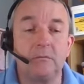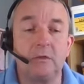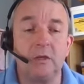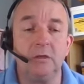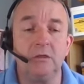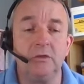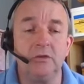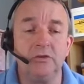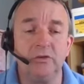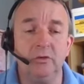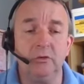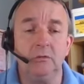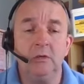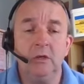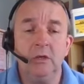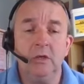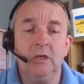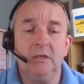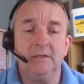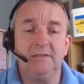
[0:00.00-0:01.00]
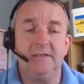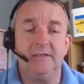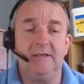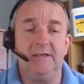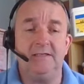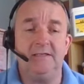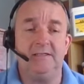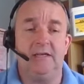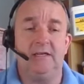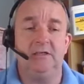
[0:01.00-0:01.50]
So
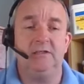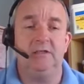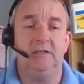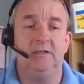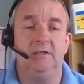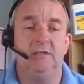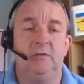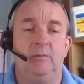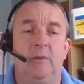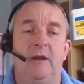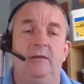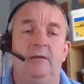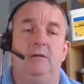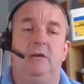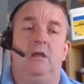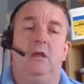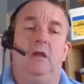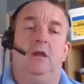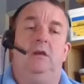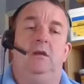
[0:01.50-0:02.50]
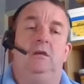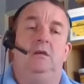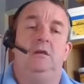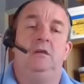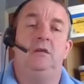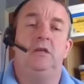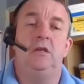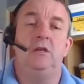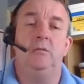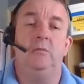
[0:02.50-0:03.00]
today's session is about
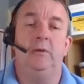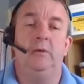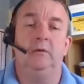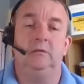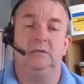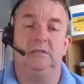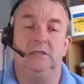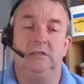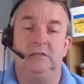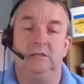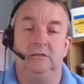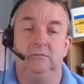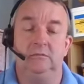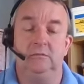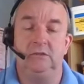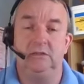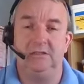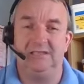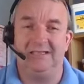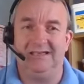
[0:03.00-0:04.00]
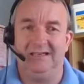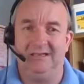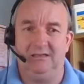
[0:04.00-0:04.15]
new build systems,